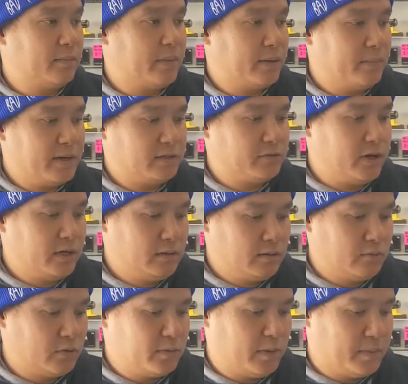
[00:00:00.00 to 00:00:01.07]
my best friend,
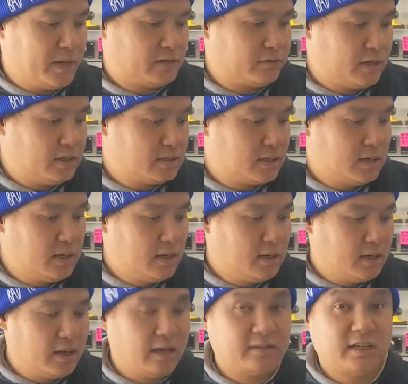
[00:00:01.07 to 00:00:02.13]
one of my best friends,
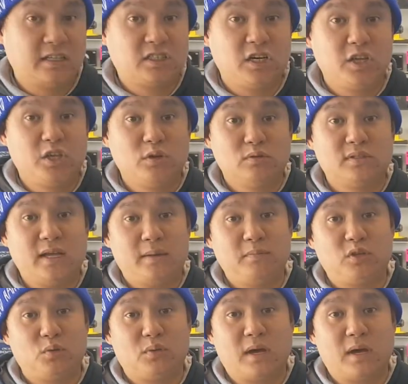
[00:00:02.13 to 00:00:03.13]
has actually used them to